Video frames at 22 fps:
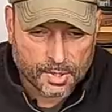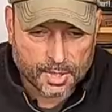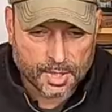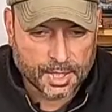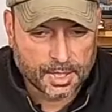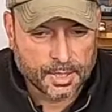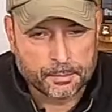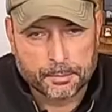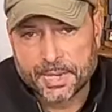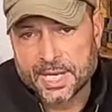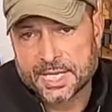
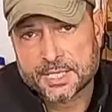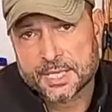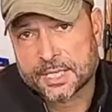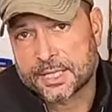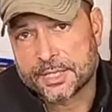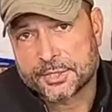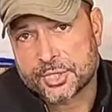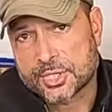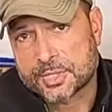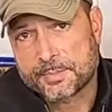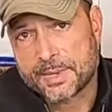And
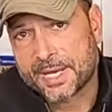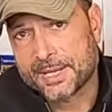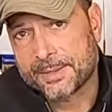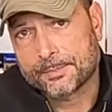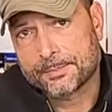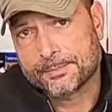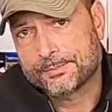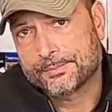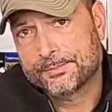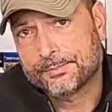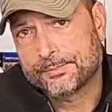basically just by
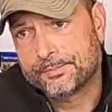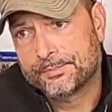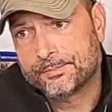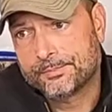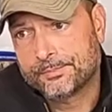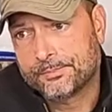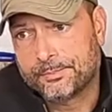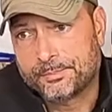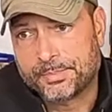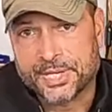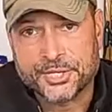
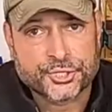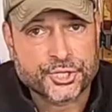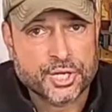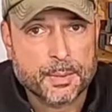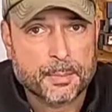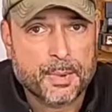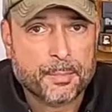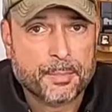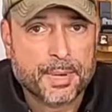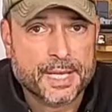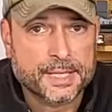pinching
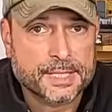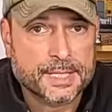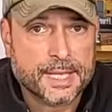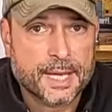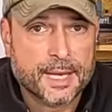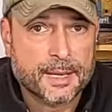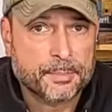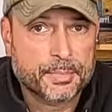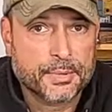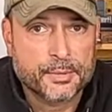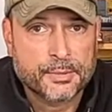them up on
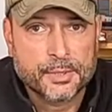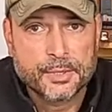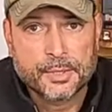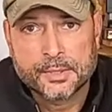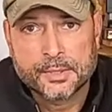top,